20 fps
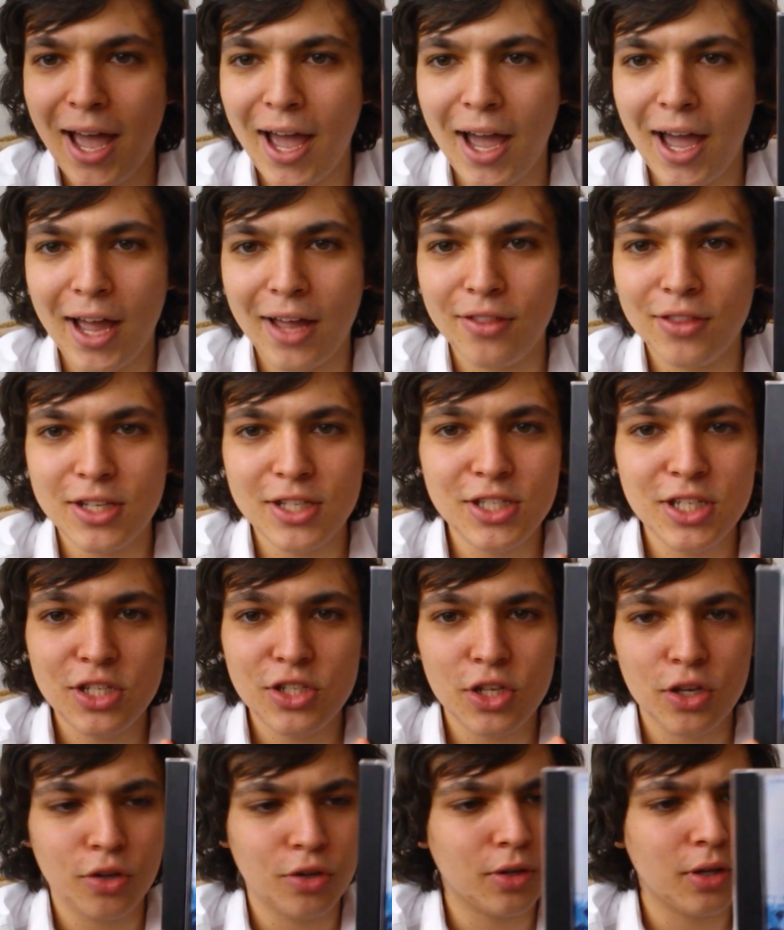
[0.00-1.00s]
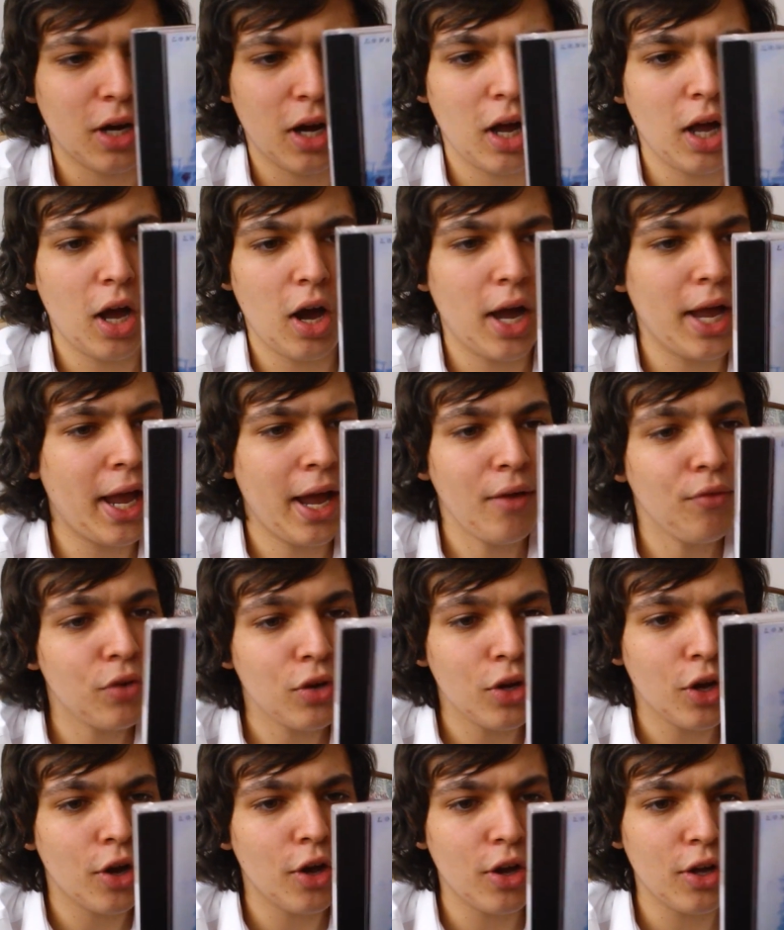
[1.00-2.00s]
and this is I
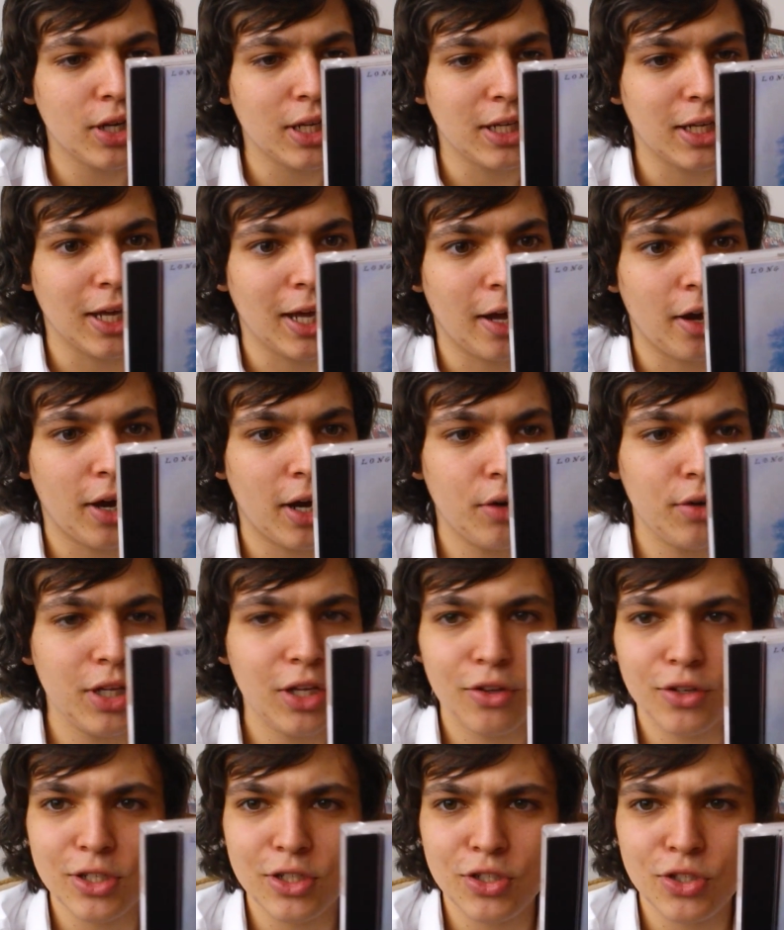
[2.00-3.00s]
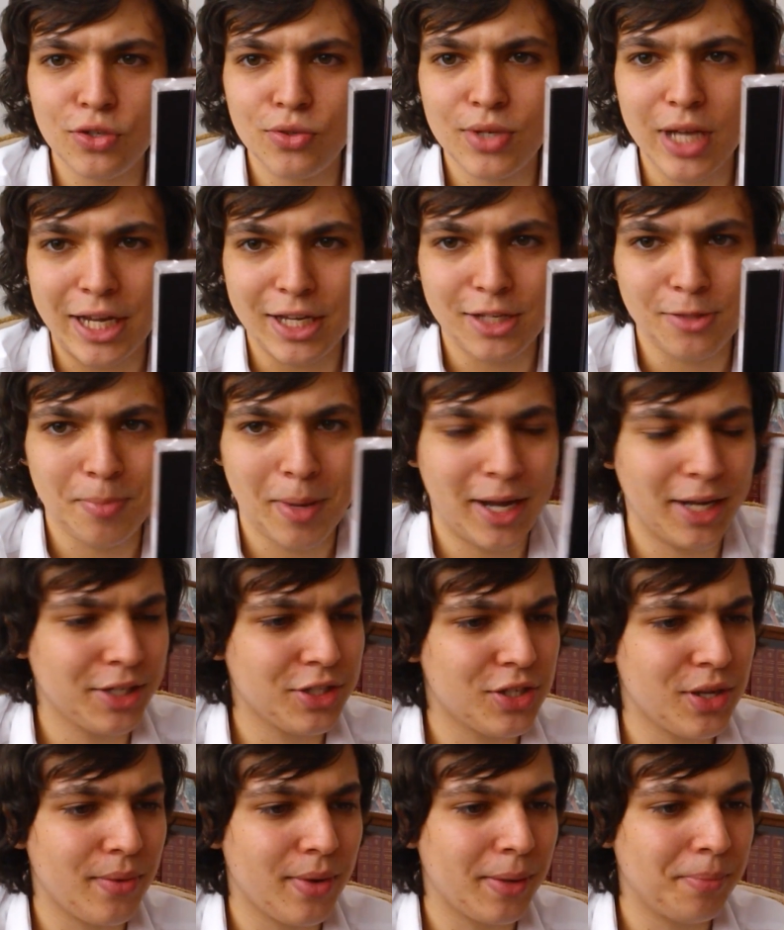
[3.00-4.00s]
haven't heard it yet. I only got this 2 days back,
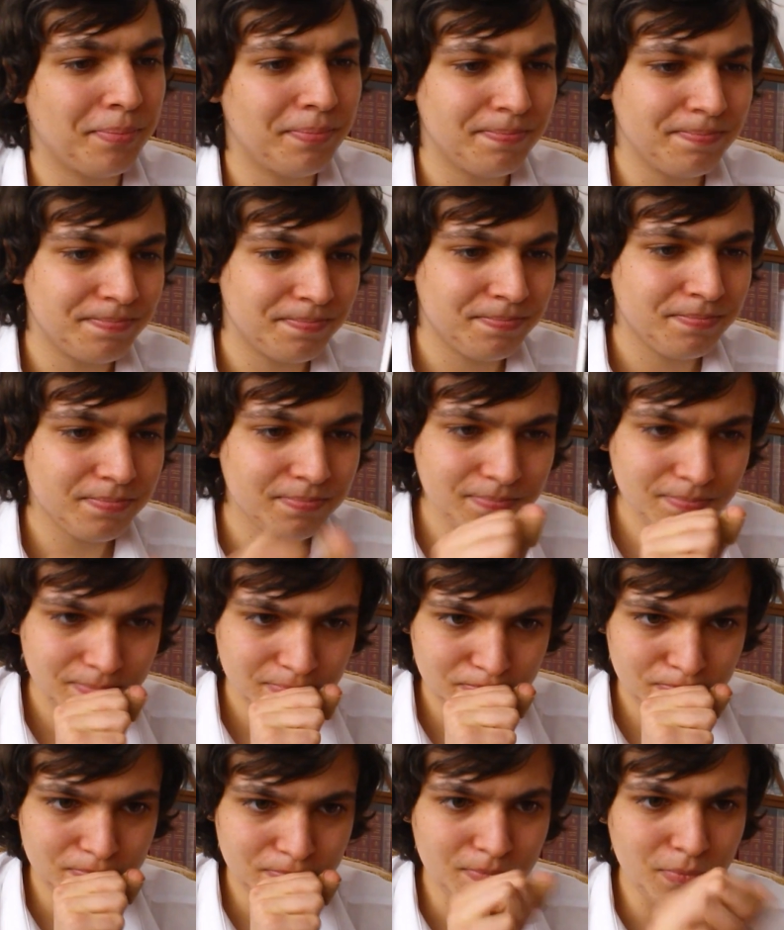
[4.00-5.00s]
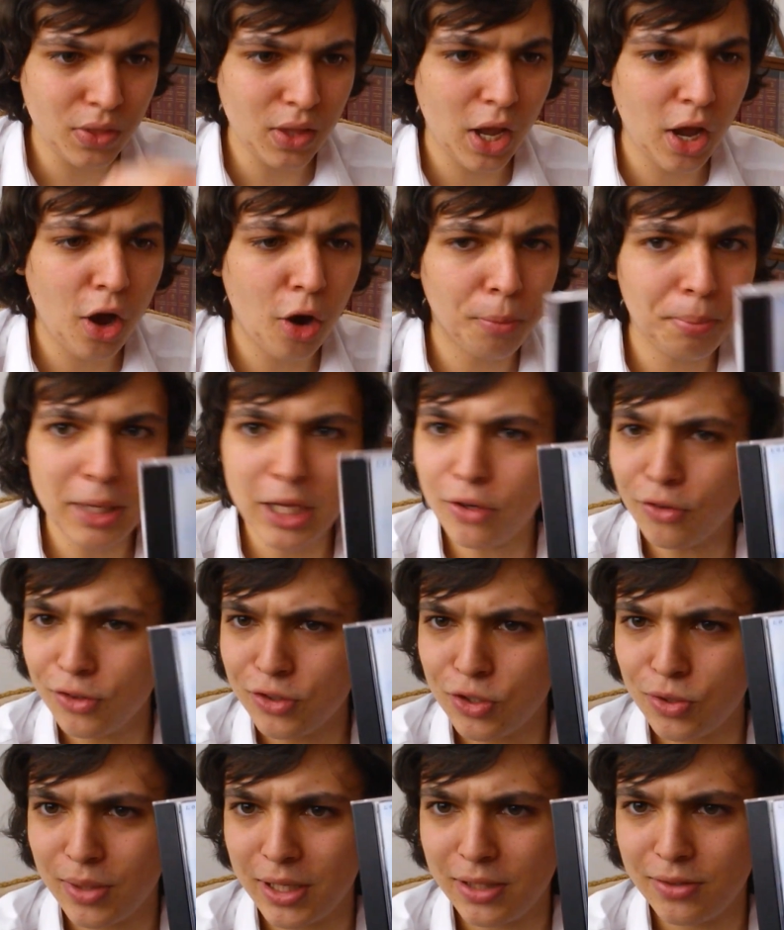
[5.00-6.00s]
so I'll be
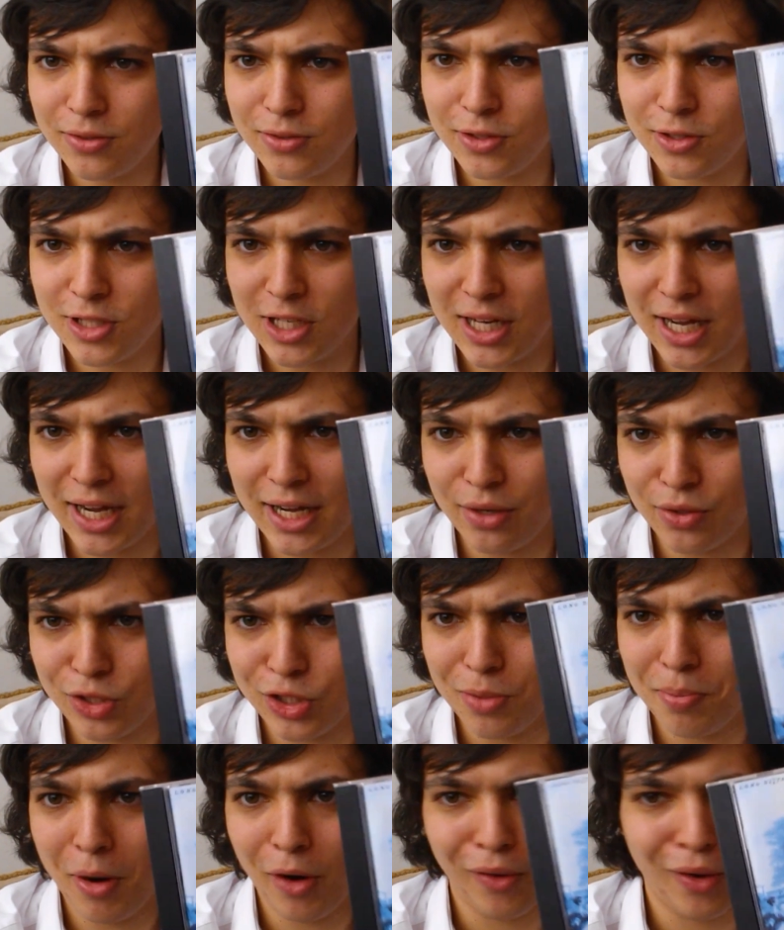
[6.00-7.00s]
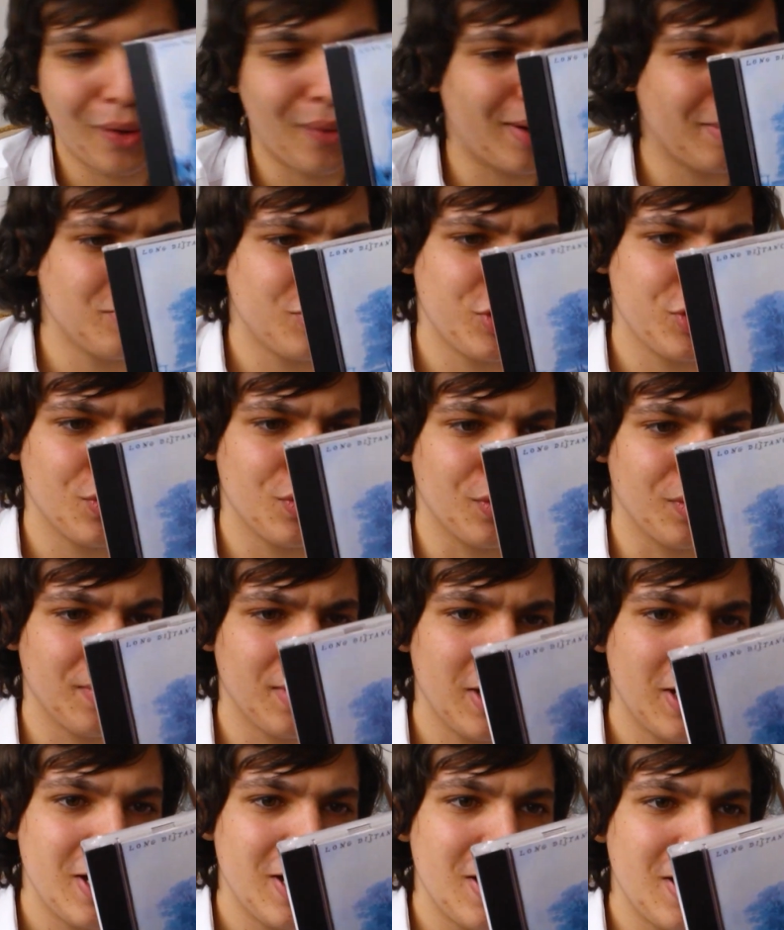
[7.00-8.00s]
onto it today or tomorrow, I'm sure.
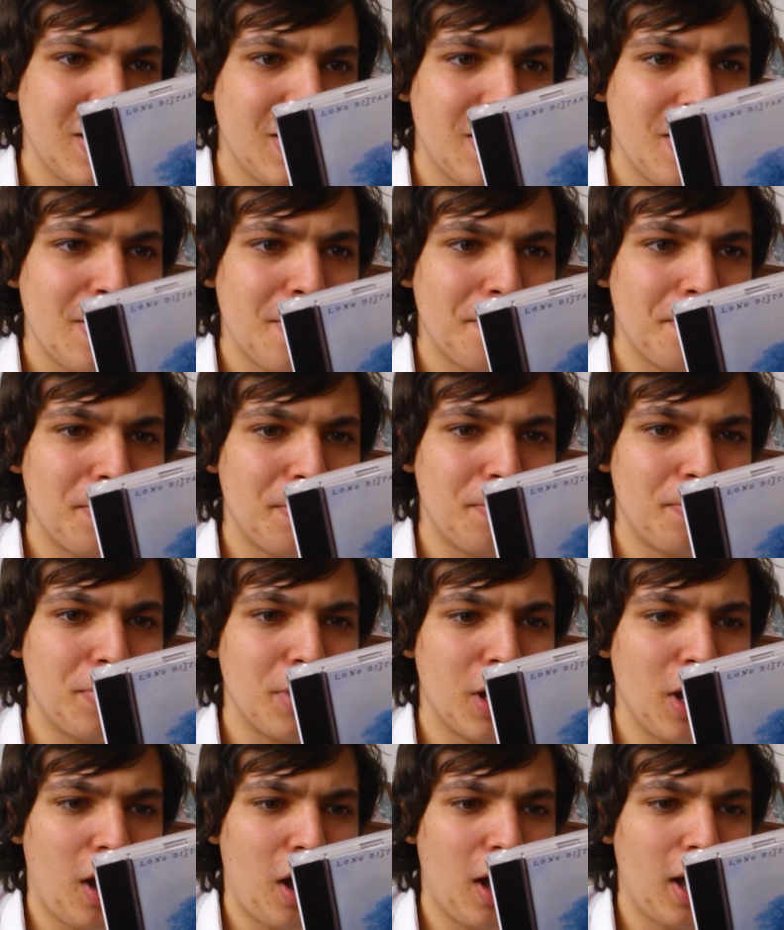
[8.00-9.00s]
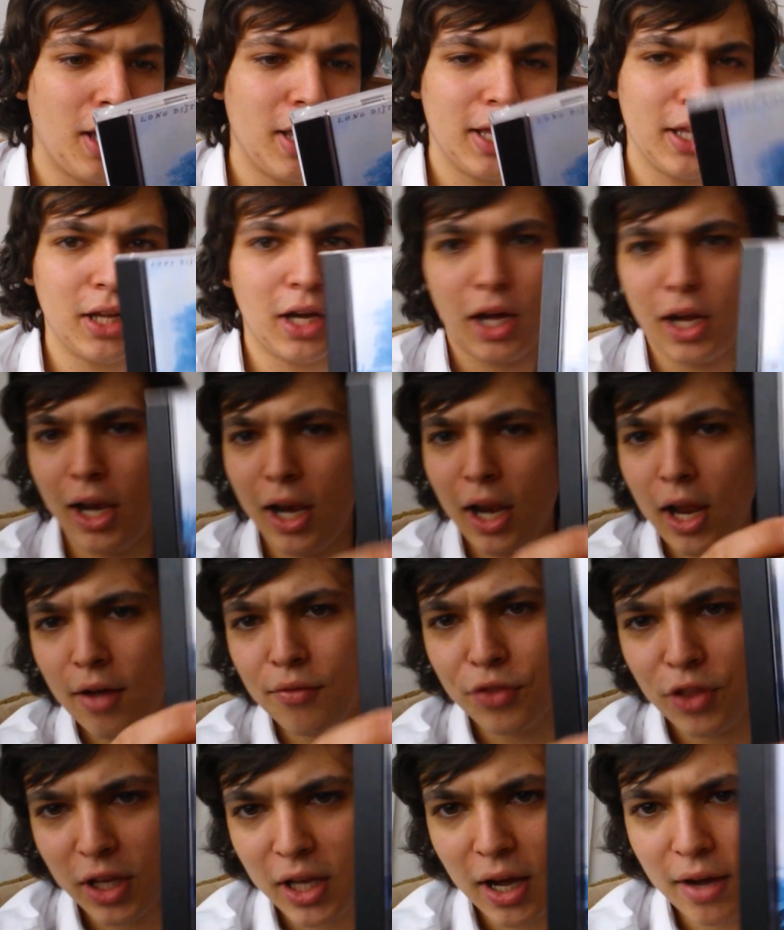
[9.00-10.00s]
But I
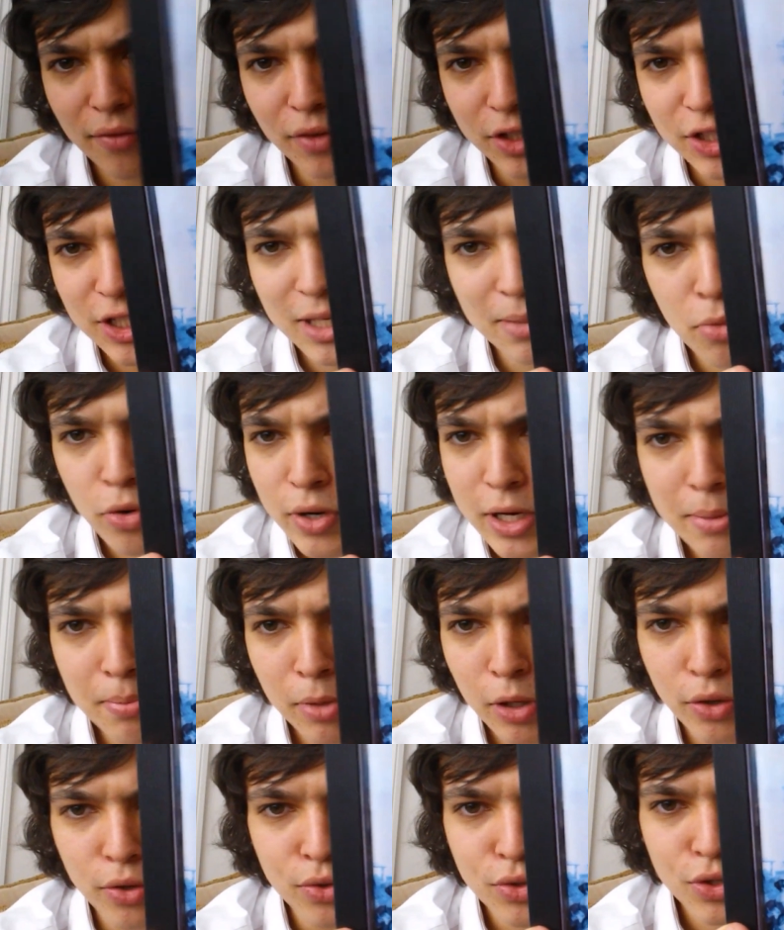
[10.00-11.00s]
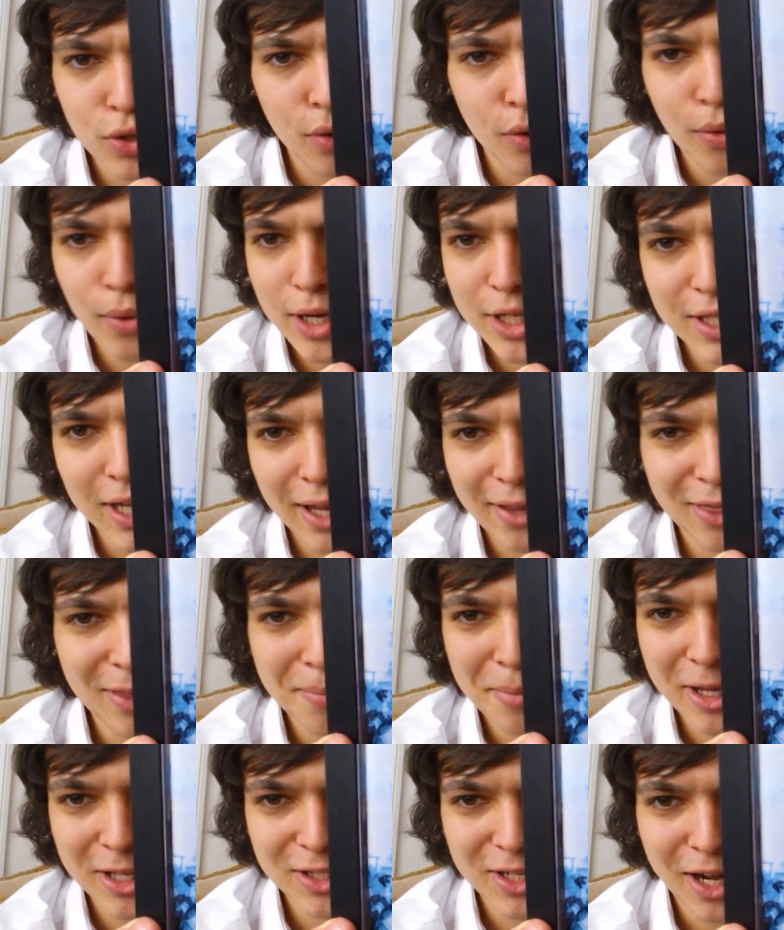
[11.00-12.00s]
love the cover. See, Moody Blues always had the
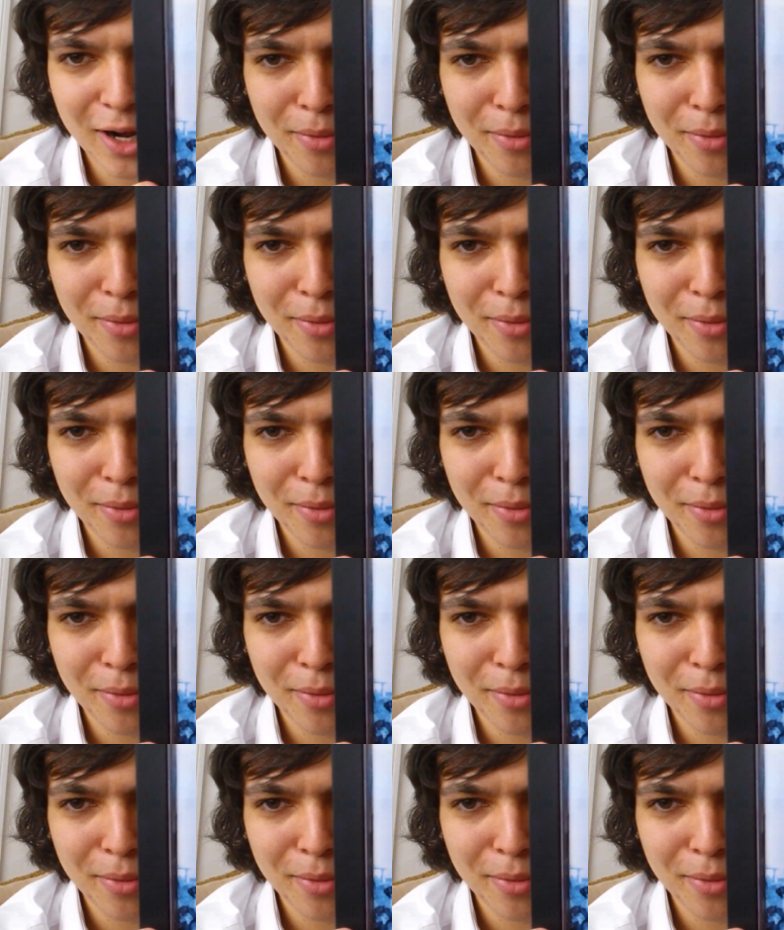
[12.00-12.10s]
best